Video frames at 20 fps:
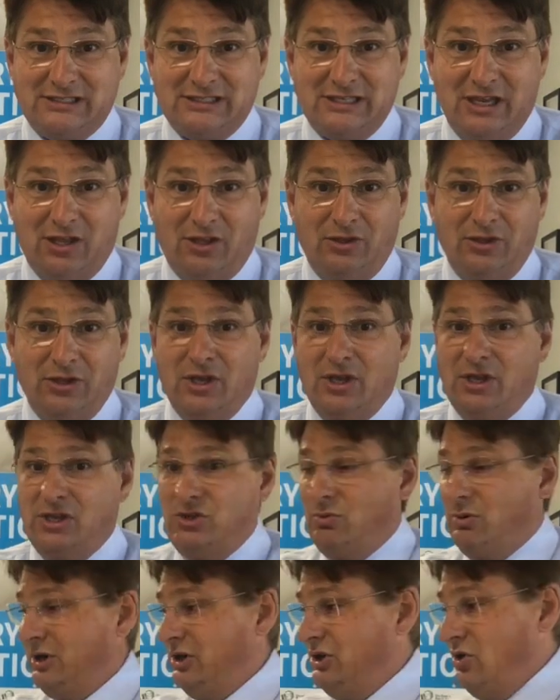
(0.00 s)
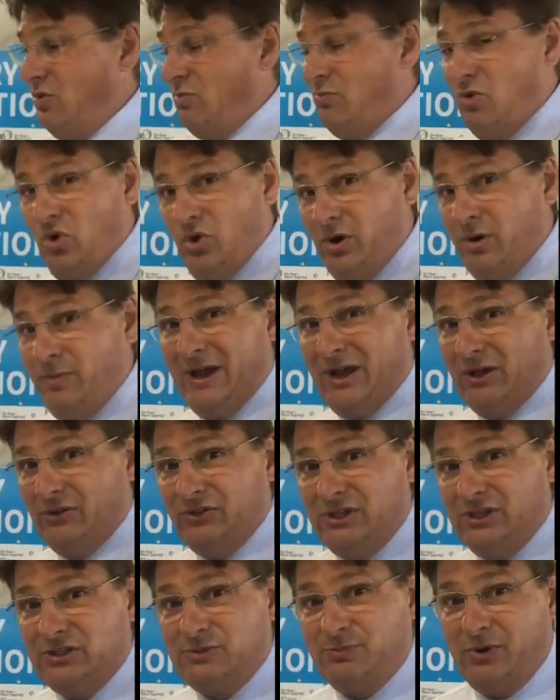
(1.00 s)
sell, you want to know more
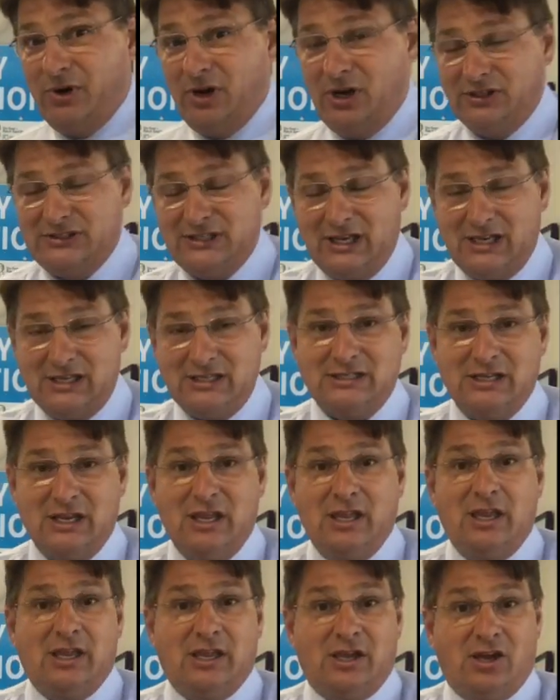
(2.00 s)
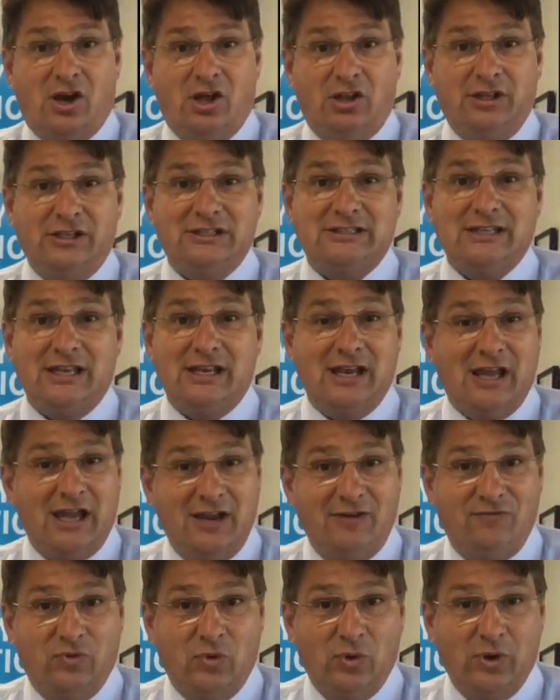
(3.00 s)
about this process, call us at
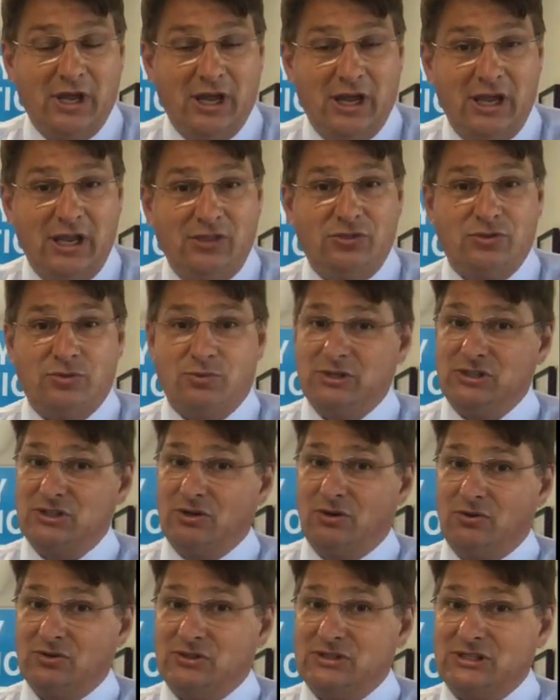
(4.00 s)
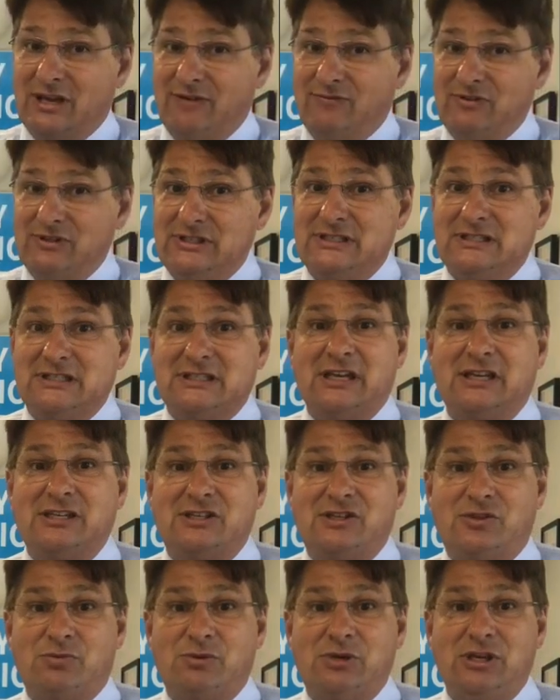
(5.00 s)

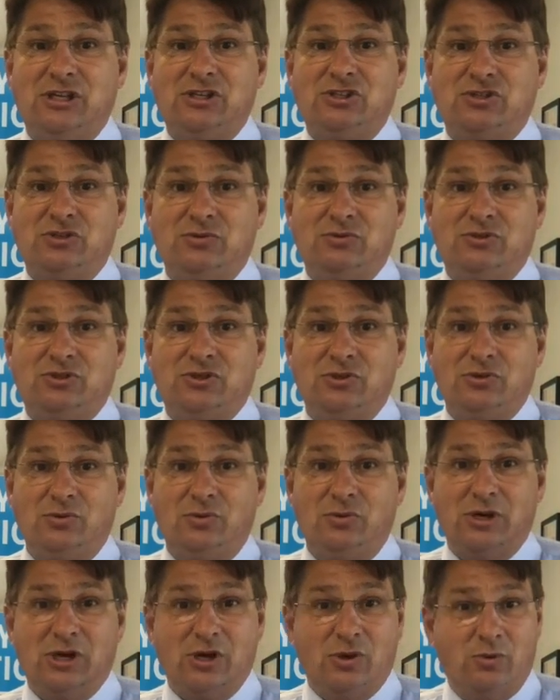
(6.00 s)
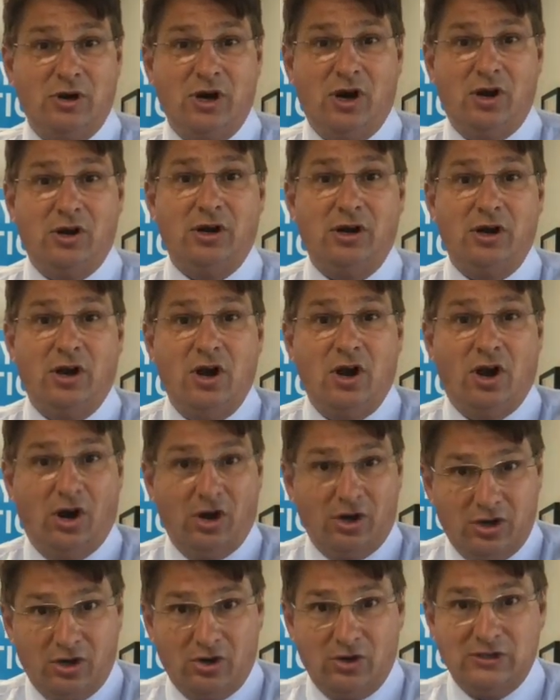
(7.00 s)
949-307-6322. Here we are in
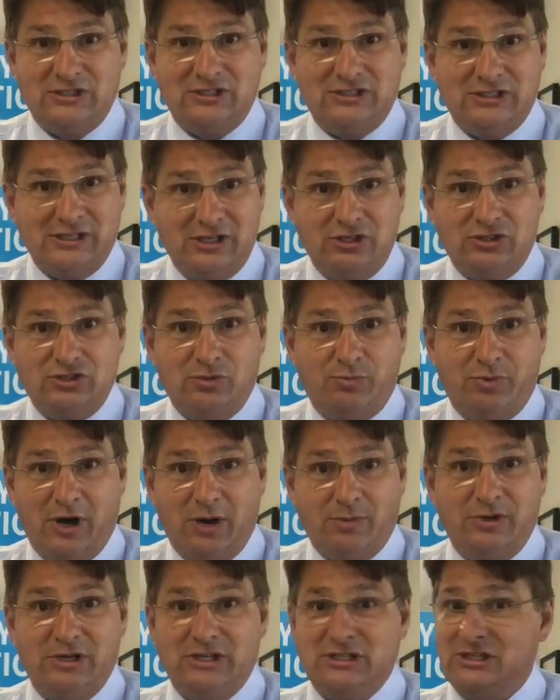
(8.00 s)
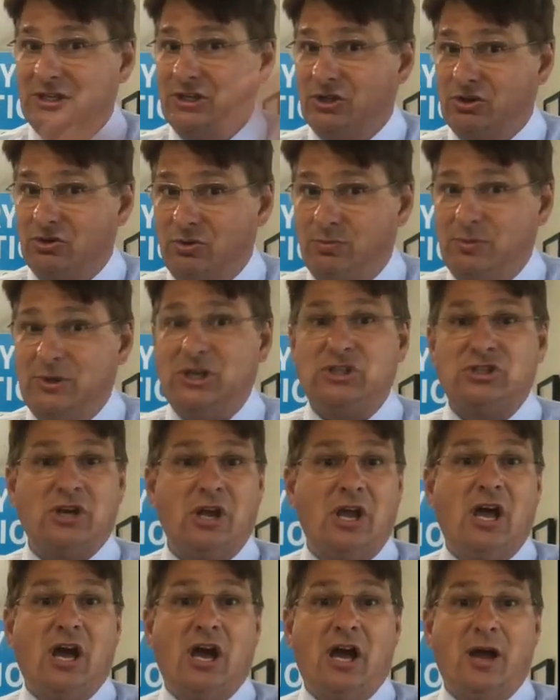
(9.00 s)
Harcourt's Signature Properties in Laguna Beach.
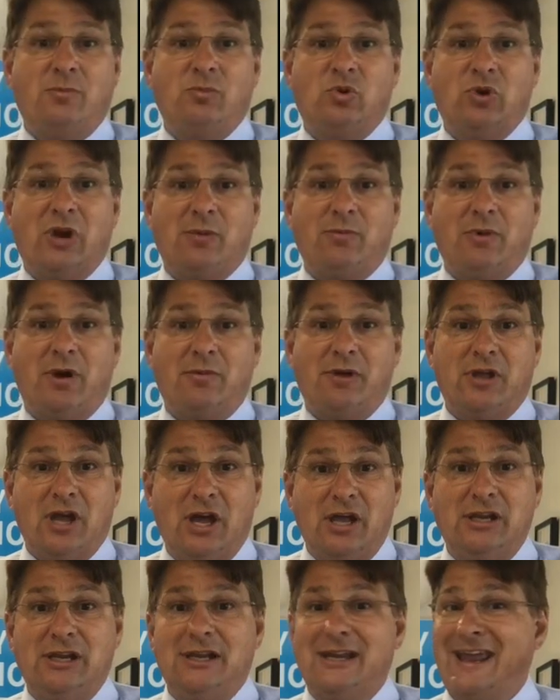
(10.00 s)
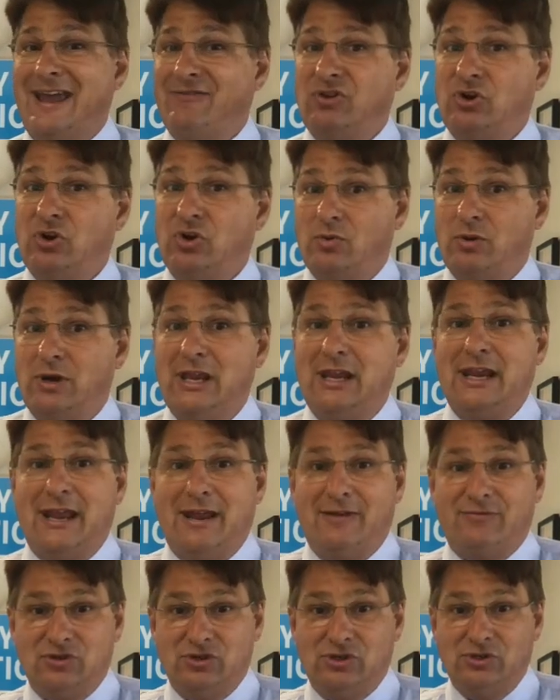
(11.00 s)
I'm Greg Babakanian. Have a great
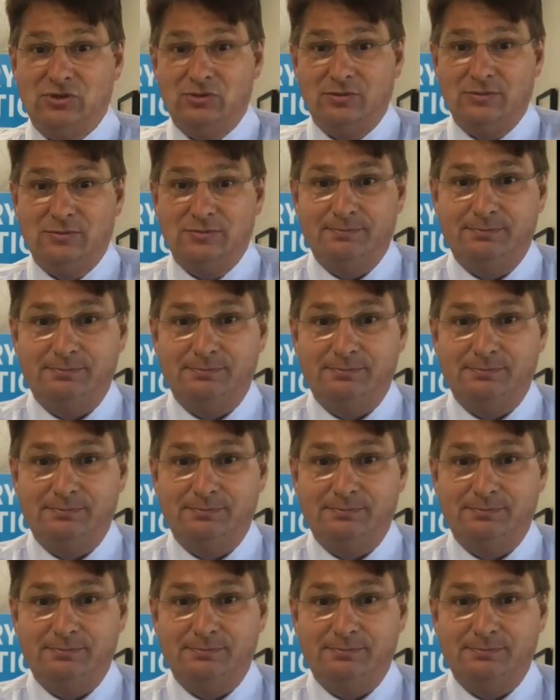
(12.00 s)
afternoon.